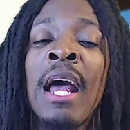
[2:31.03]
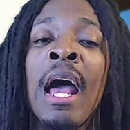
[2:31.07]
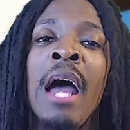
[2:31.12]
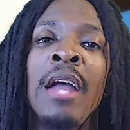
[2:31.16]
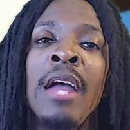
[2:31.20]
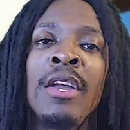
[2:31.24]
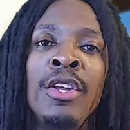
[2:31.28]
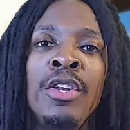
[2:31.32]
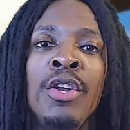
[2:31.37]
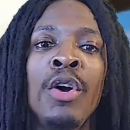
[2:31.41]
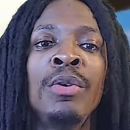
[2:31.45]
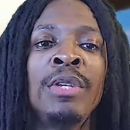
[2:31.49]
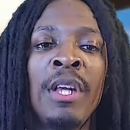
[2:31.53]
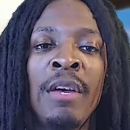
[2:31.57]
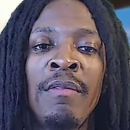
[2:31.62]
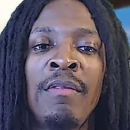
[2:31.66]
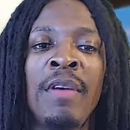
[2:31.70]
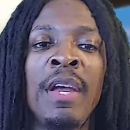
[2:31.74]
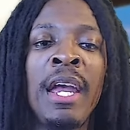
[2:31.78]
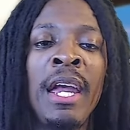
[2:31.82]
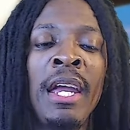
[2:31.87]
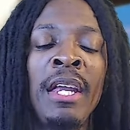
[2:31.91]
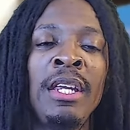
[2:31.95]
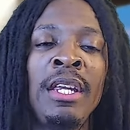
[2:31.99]
you know, Devin
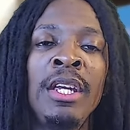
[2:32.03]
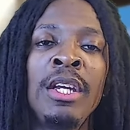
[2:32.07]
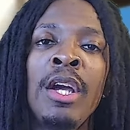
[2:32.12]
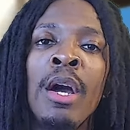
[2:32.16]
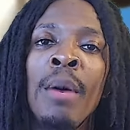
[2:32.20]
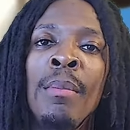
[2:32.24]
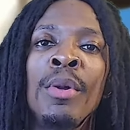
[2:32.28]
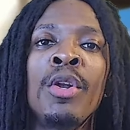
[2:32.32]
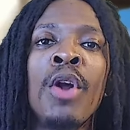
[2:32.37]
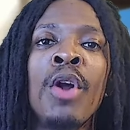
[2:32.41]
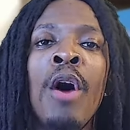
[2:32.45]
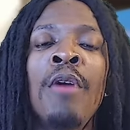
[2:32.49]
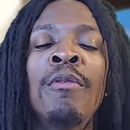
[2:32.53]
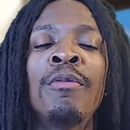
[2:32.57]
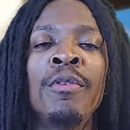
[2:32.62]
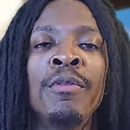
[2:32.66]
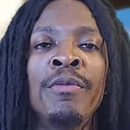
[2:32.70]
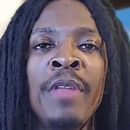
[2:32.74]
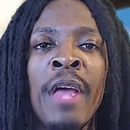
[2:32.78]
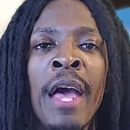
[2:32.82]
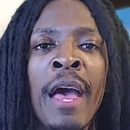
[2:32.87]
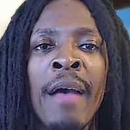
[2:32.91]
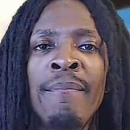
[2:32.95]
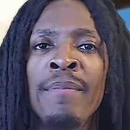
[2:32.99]
Haney coming off of
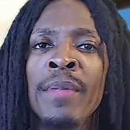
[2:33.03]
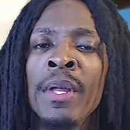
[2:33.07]
that,